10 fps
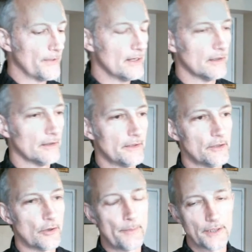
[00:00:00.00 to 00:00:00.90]
The, uh, the
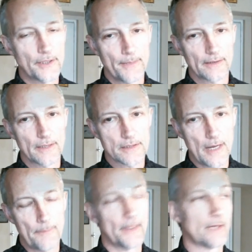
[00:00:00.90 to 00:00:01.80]
Europeans pick this
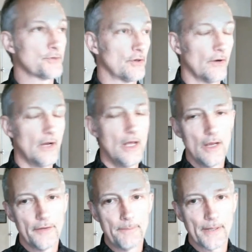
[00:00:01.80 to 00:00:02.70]
up, and I'm sure
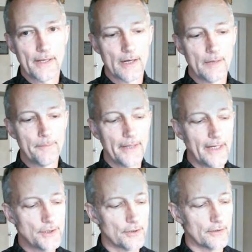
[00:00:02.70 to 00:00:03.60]
they pick it up in
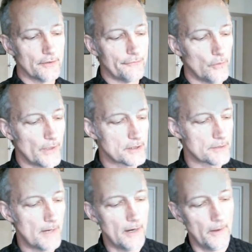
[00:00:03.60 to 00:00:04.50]
Asia the phony
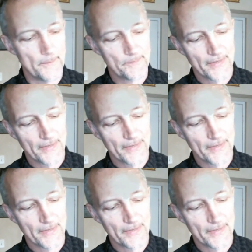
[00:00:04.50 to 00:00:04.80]
smile.